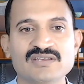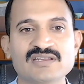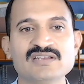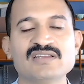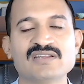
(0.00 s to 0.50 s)

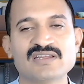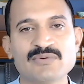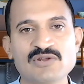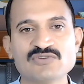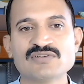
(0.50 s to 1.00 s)
In
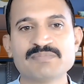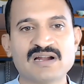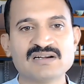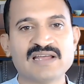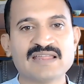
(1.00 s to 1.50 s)
evaluation
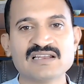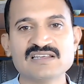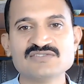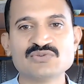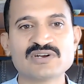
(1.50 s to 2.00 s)
part,
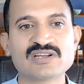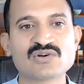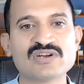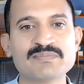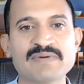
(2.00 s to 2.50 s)
analyze your
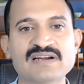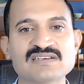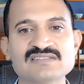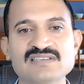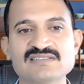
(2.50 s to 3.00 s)
recorded
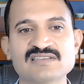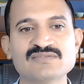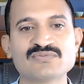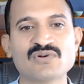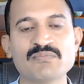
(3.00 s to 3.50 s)
practice
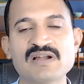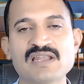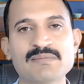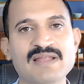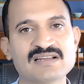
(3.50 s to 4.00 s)
sessions from
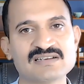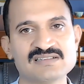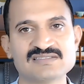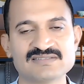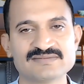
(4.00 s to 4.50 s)
multiple
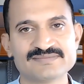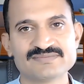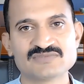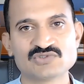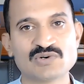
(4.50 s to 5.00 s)
angles.
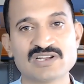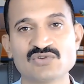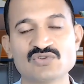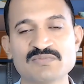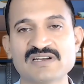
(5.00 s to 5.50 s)
So what are
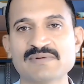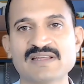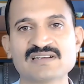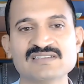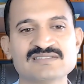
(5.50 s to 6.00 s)
those multiple
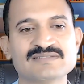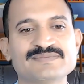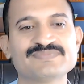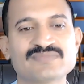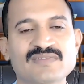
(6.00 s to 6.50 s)
angles?
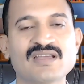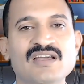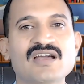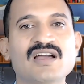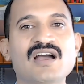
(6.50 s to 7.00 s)

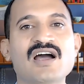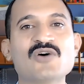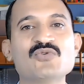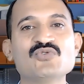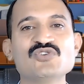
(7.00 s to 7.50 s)

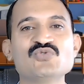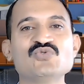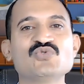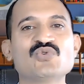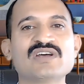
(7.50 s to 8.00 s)
How
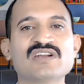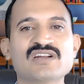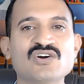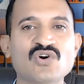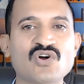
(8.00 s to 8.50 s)
is
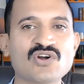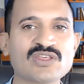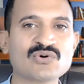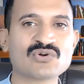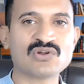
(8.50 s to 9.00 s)
your
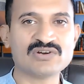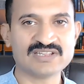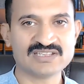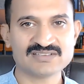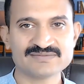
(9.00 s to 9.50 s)
audio
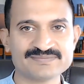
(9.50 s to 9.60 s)
quality?